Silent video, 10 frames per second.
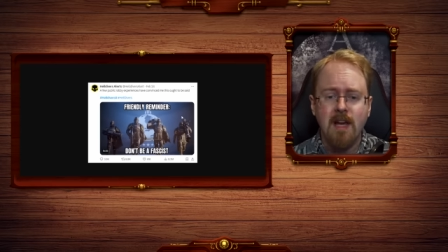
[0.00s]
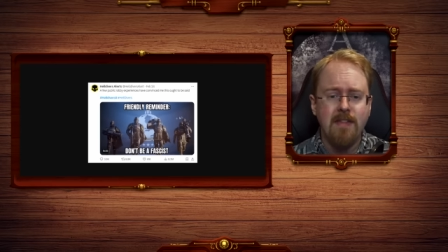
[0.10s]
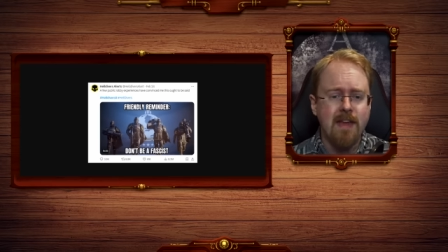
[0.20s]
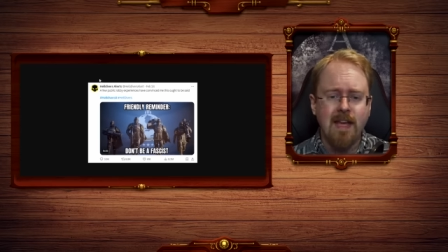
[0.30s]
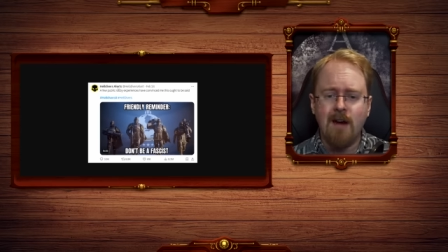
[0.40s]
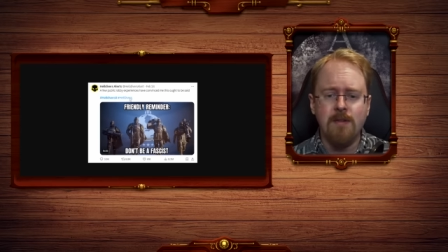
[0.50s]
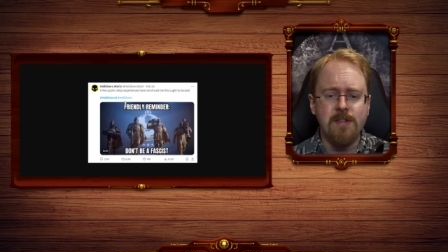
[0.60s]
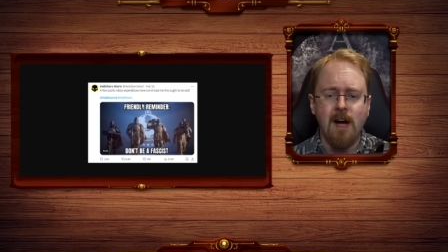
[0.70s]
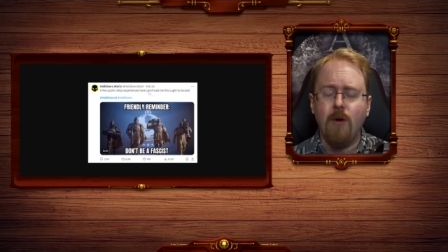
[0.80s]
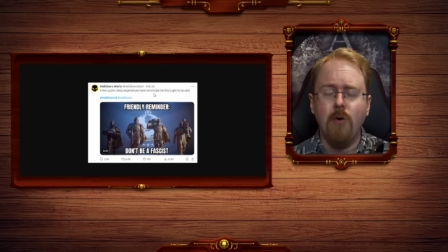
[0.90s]
The accounts
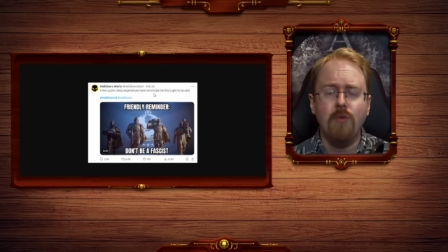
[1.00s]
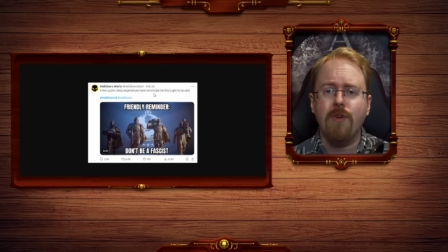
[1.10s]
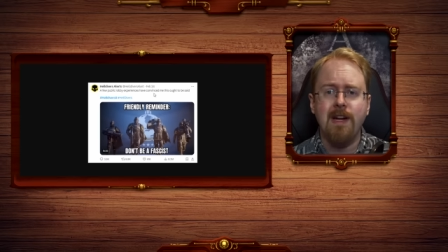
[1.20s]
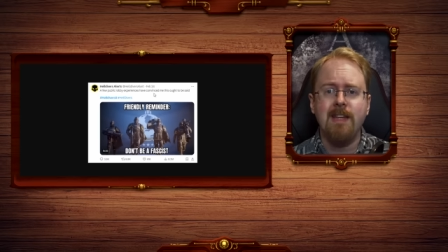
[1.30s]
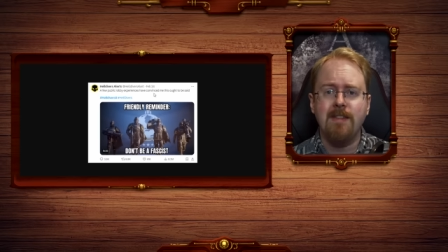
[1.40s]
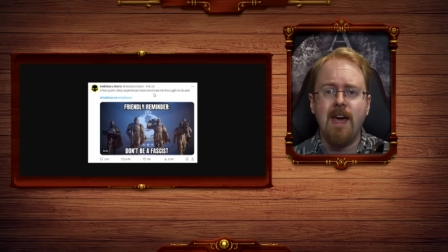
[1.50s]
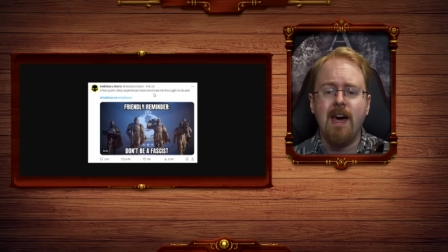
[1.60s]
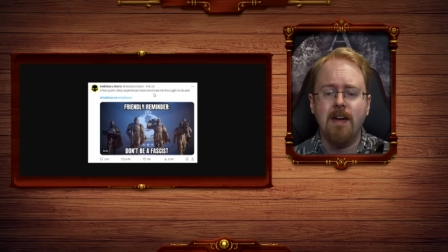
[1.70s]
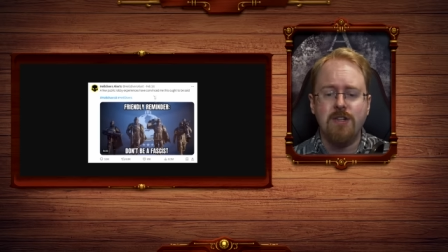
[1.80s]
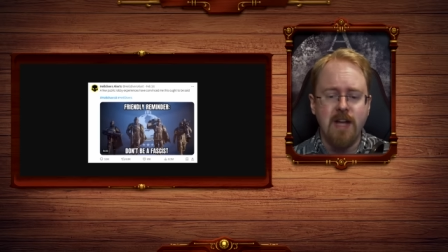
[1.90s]
are already
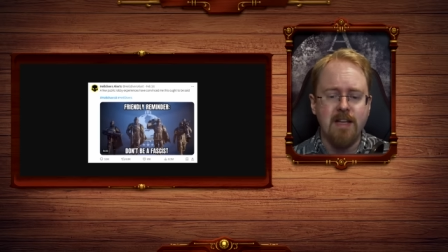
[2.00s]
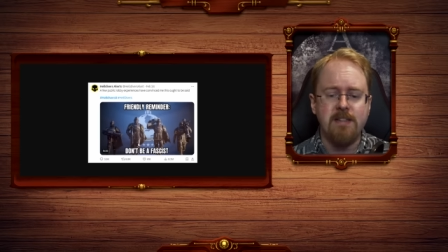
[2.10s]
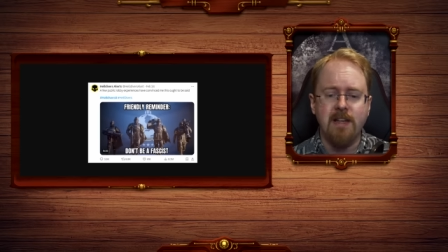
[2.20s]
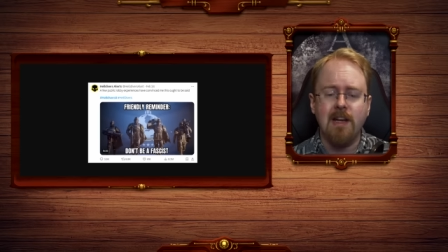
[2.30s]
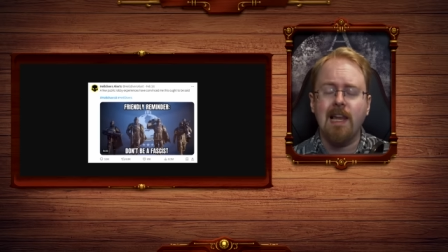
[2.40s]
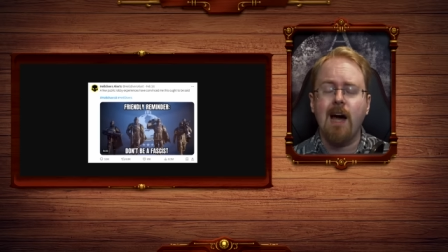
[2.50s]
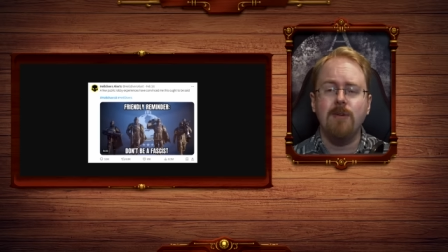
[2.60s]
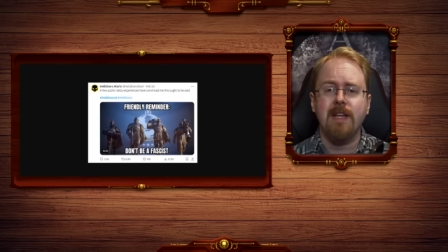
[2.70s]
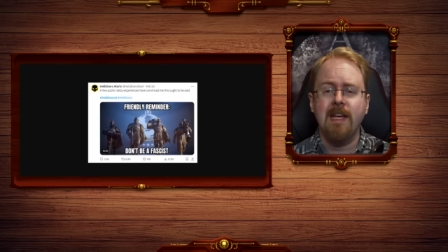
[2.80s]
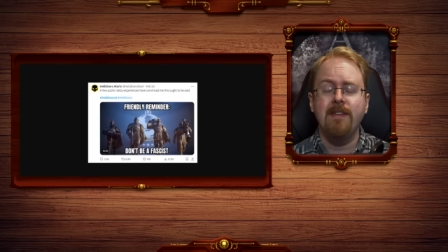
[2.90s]
there, chasing
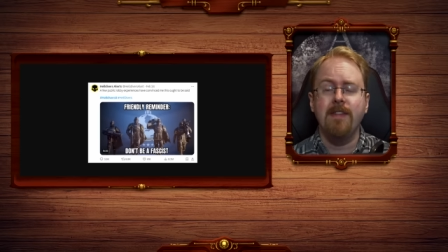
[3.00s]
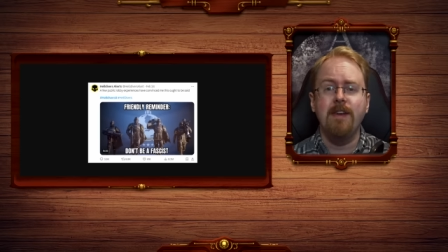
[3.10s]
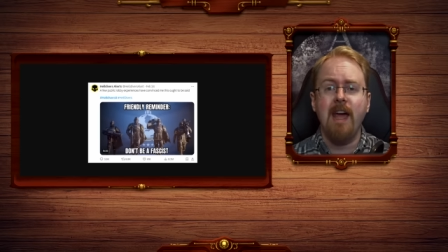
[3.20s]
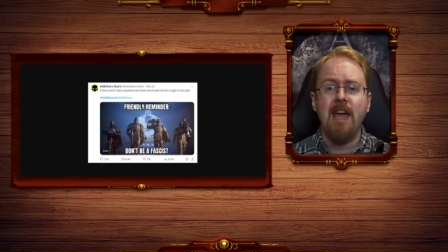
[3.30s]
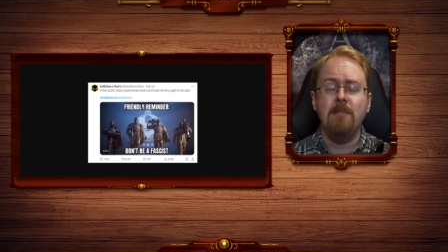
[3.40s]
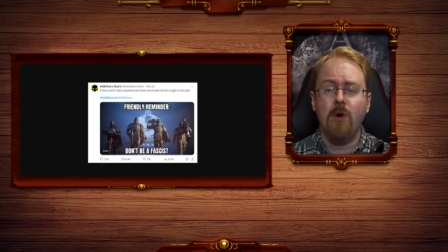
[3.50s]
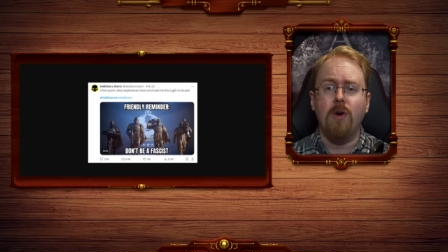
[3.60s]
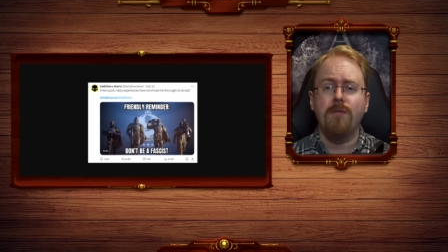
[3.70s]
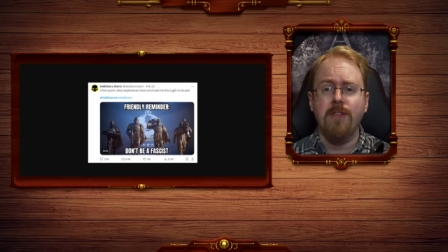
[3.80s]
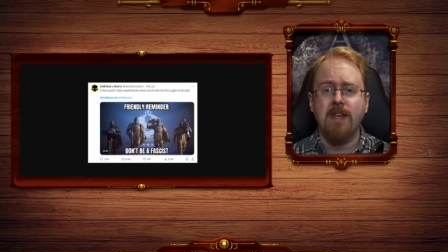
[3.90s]
clout in the name
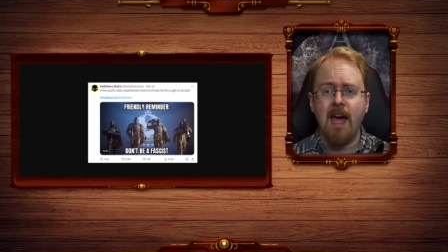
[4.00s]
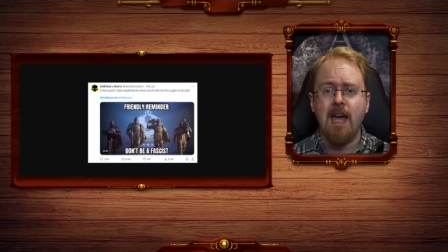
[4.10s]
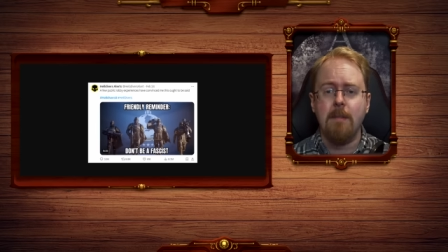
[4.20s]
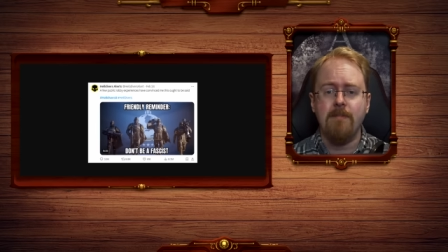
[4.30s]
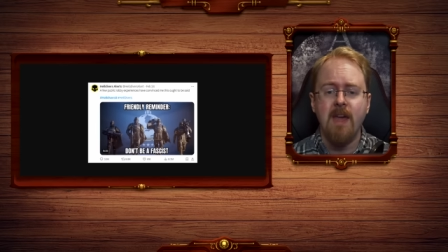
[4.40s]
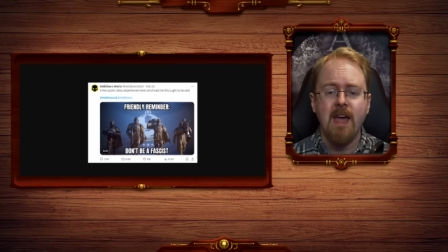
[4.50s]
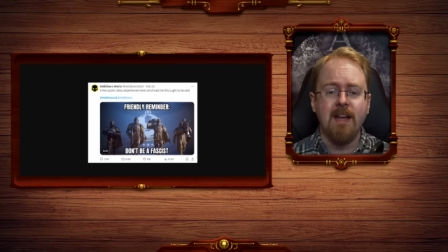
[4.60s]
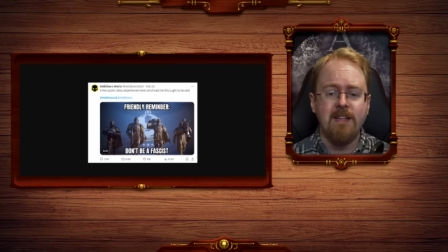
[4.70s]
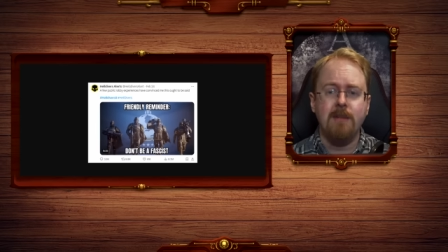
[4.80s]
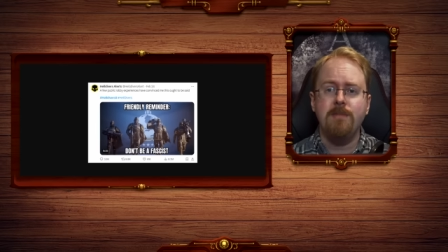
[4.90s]
of the game,
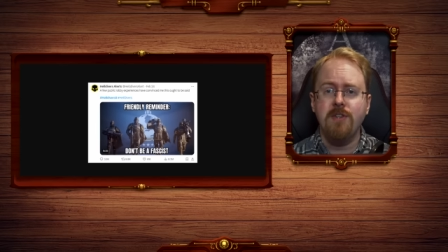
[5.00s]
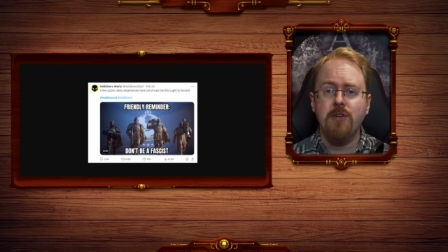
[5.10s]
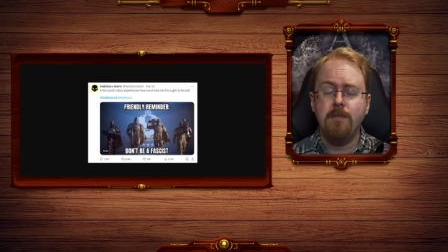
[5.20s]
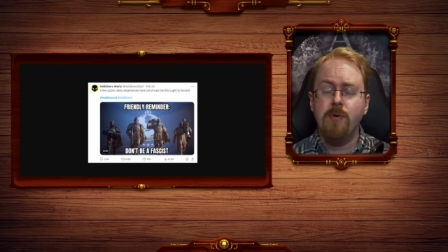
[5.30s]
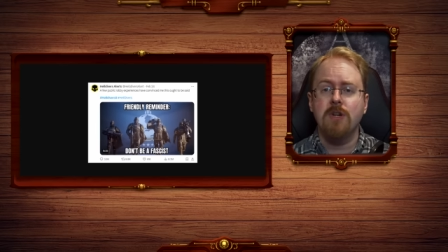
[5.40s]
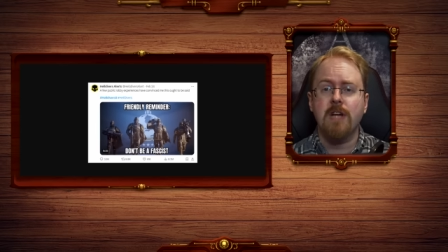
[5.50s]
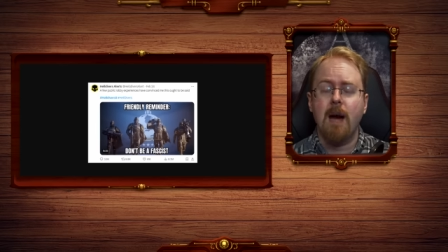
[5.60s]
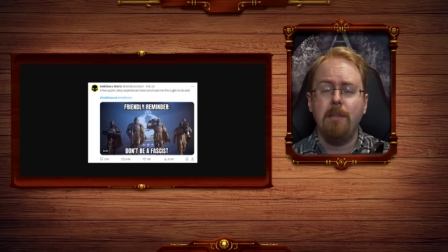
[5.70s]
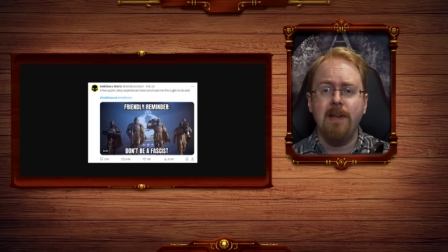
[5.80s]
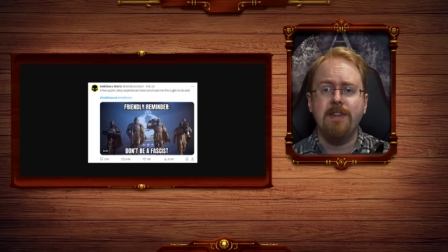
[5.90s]
attempting to push
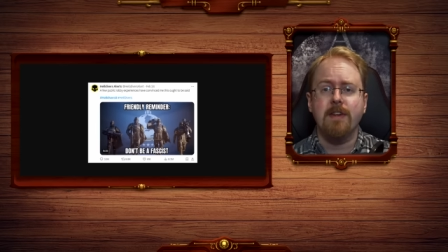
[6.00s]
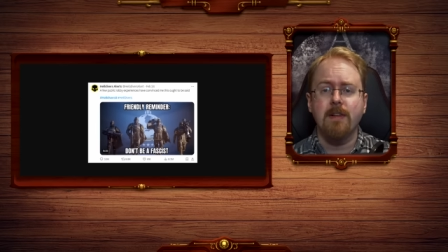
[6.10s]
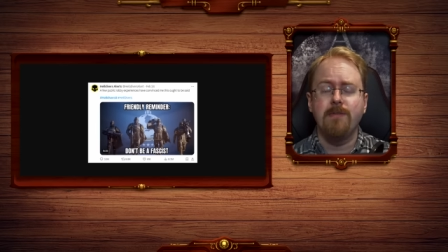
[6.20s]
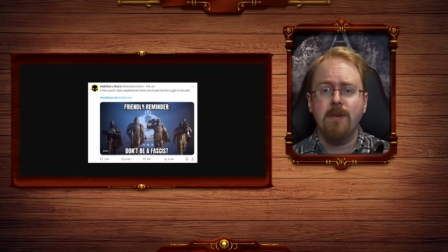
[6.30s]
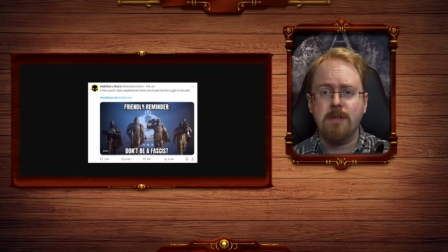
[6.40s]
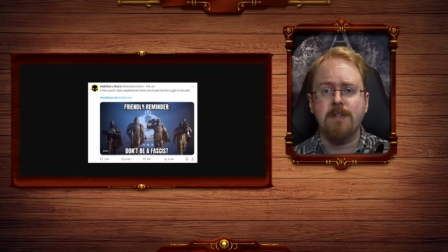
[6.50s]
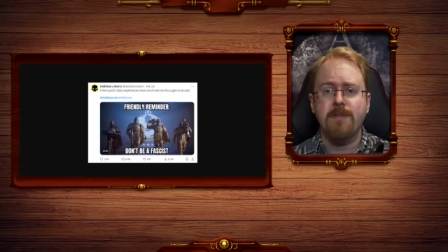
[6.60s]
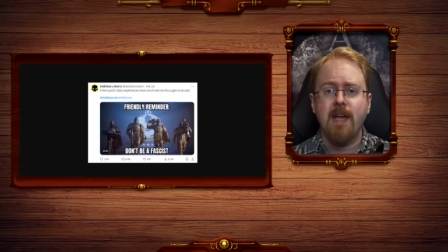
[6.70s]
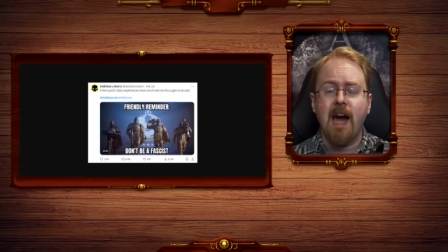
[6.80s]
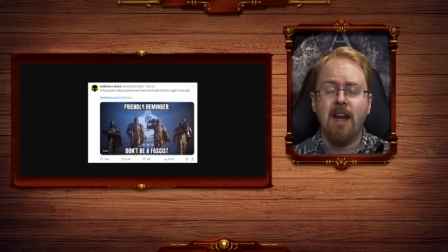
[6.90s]
a political
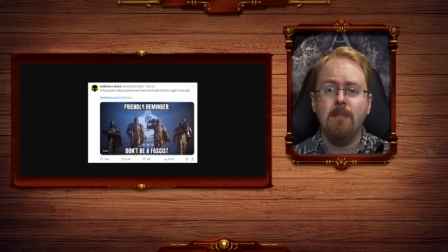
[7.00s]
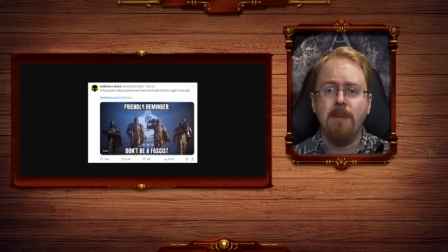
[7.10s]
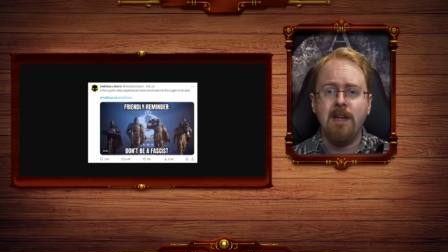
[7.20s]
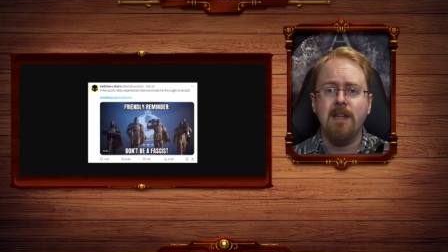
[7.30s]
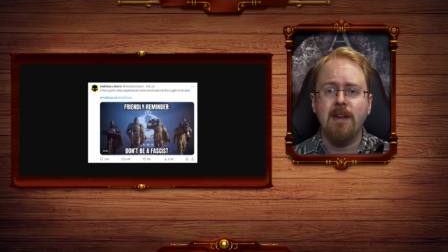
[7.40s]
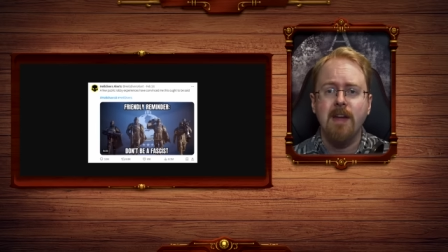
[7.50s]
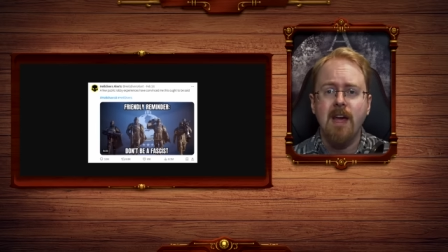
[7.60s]
philosophy and opinion.